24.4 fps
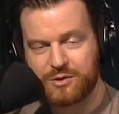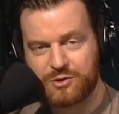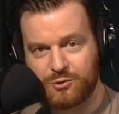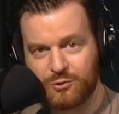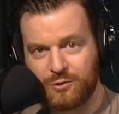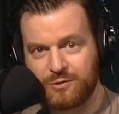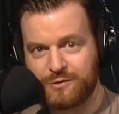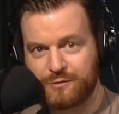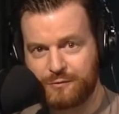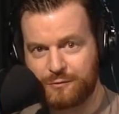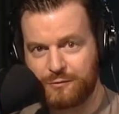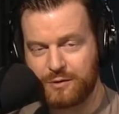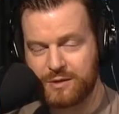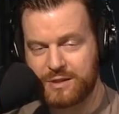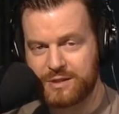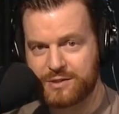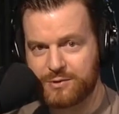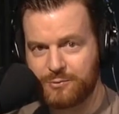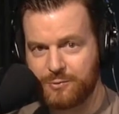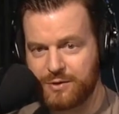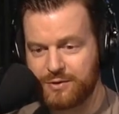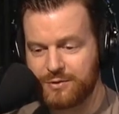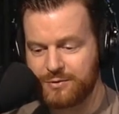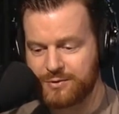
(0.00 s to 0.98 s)
George Floyd is
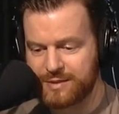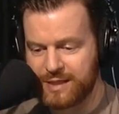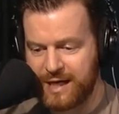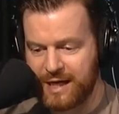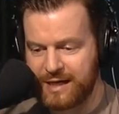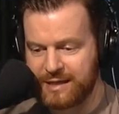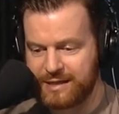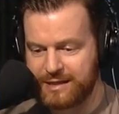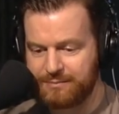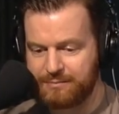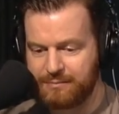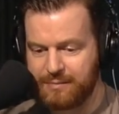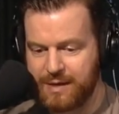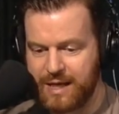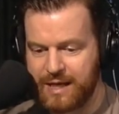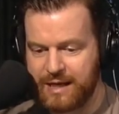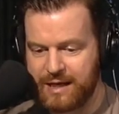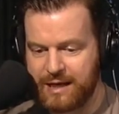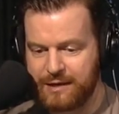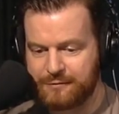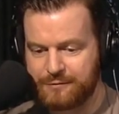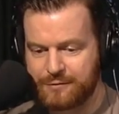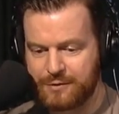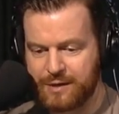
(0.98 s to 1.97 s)
the one who died in
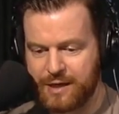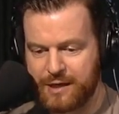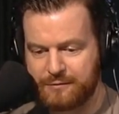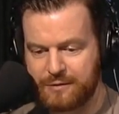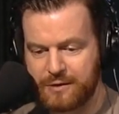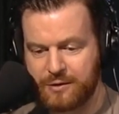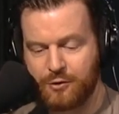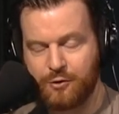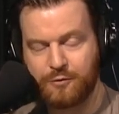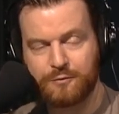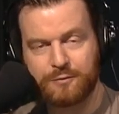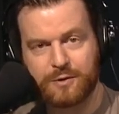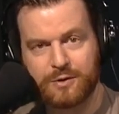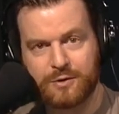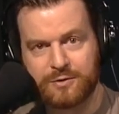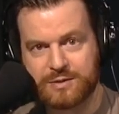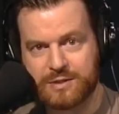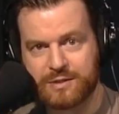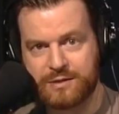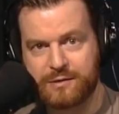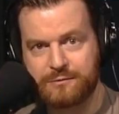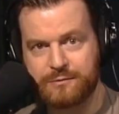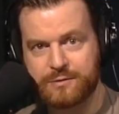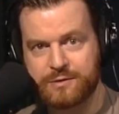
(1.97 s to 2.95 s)
May after having
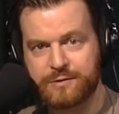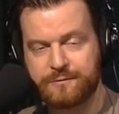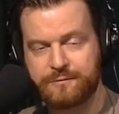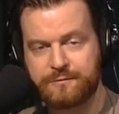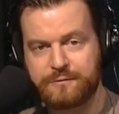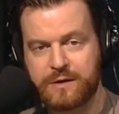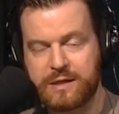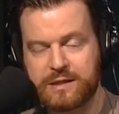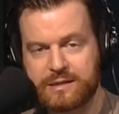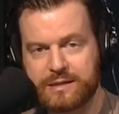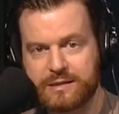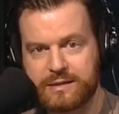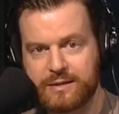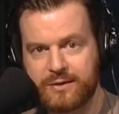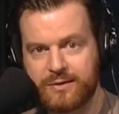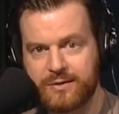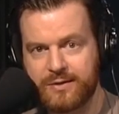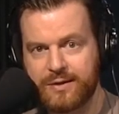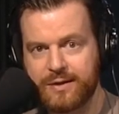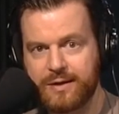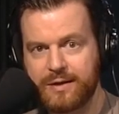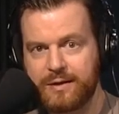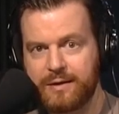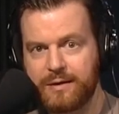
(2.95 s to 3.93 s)
overdose levels of fentanyl
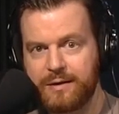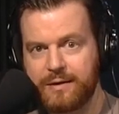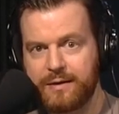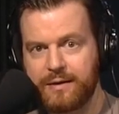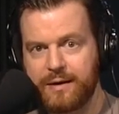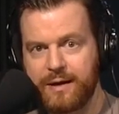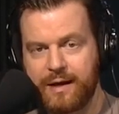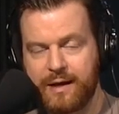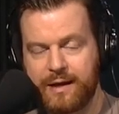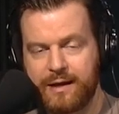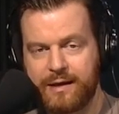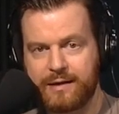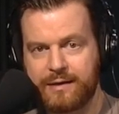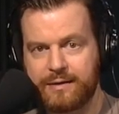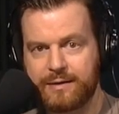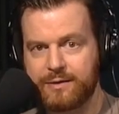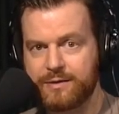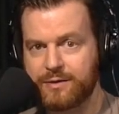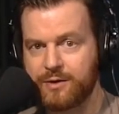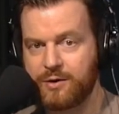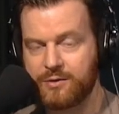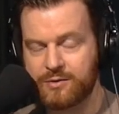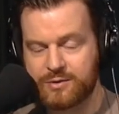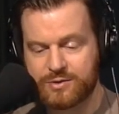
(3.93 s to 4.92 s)

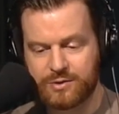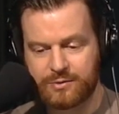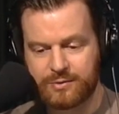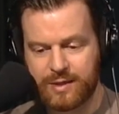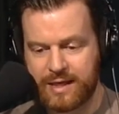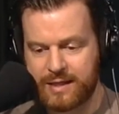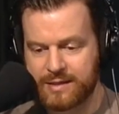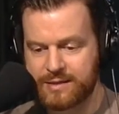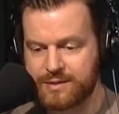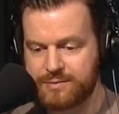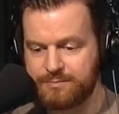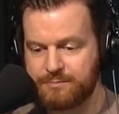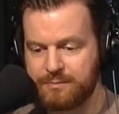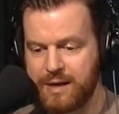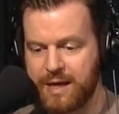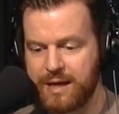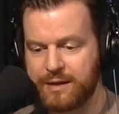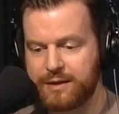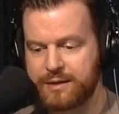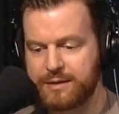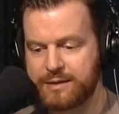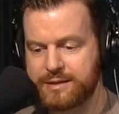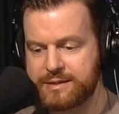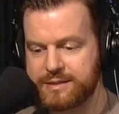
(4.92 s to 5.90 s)
and also had
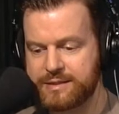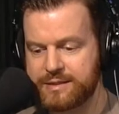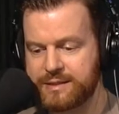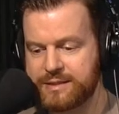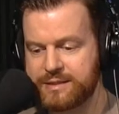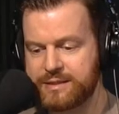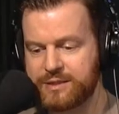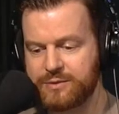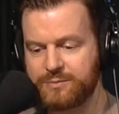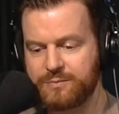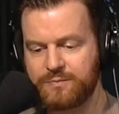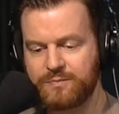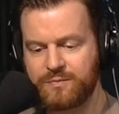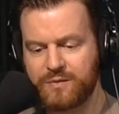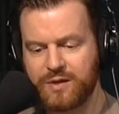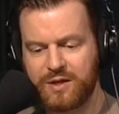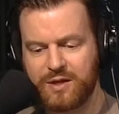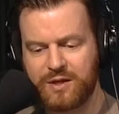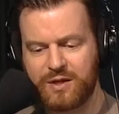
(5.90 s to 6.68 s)
meth in his system.